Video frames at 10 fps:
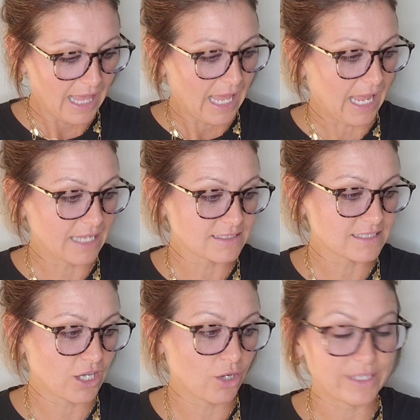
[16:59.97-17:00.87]
And
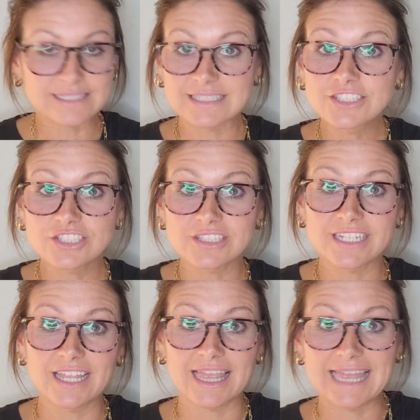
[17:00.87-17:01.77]
so
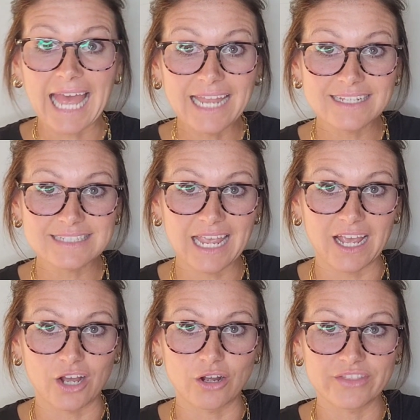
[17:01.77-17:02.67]
essentially that is
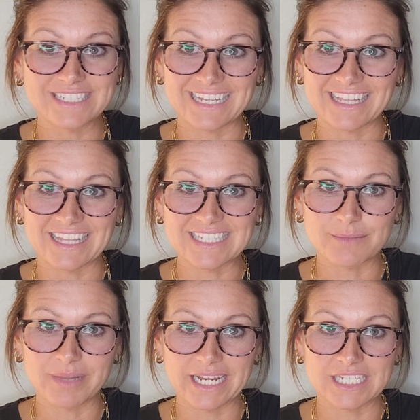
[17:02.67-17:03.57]
how the daily lesson
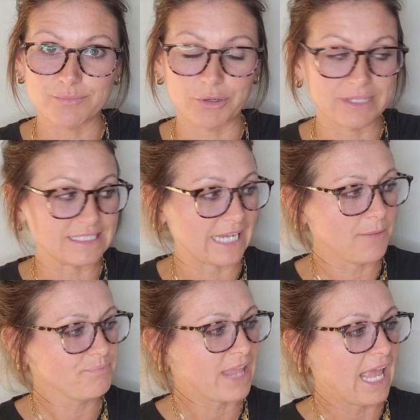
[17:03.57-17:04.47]
plan is broken down
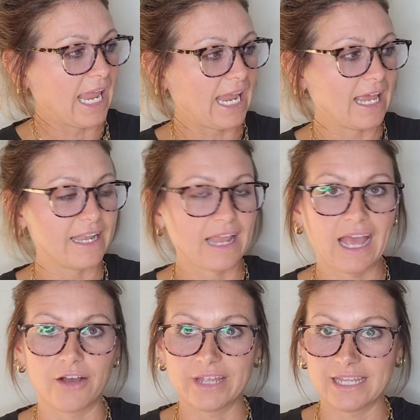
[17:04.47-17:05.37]
and
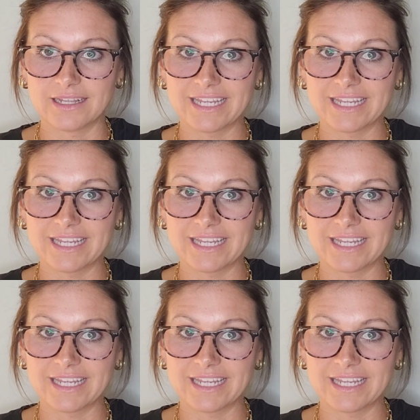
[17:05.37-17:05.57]
how Henle